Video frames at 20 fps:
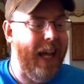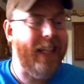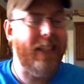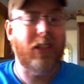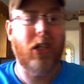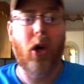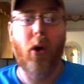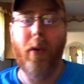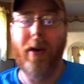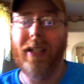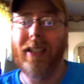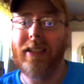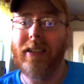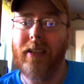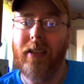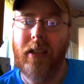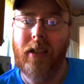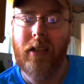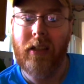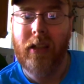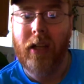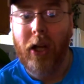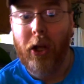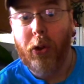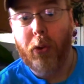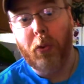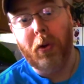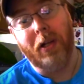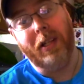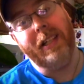as always,
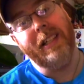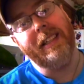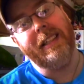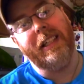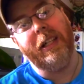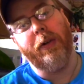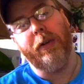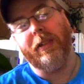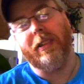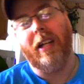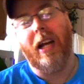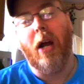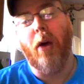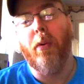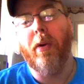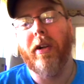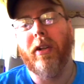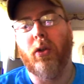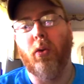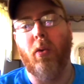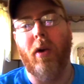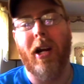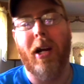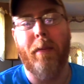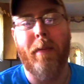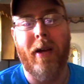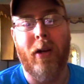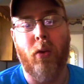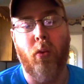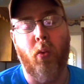throughout this series, I wanted to
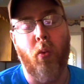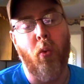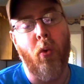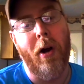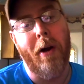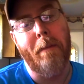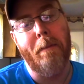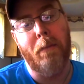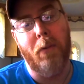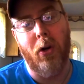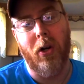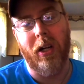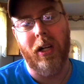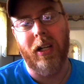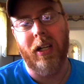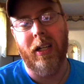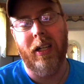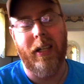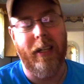recommend one book.